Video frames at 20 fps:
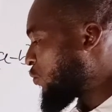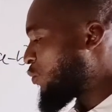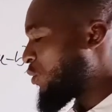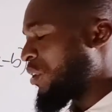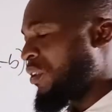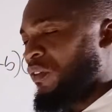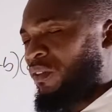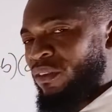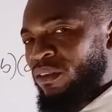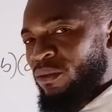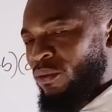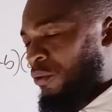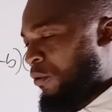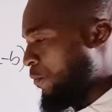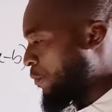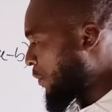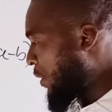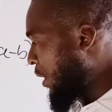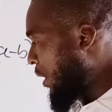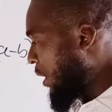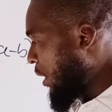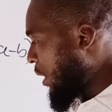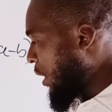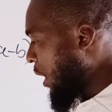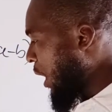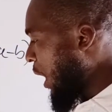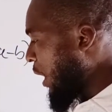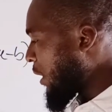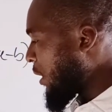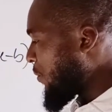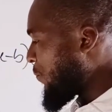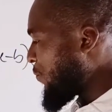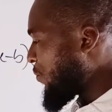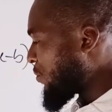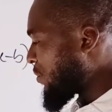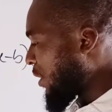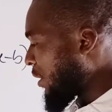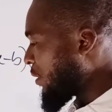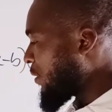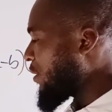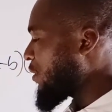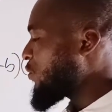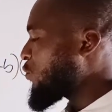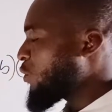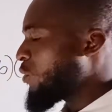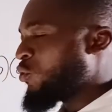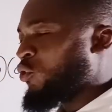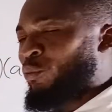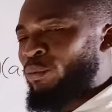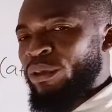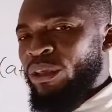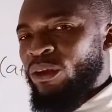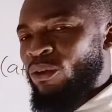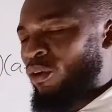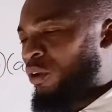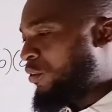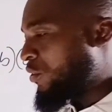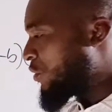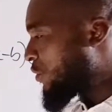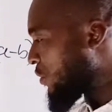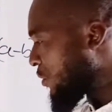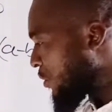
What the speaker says: 2 is 0. And if you set this one to be equal to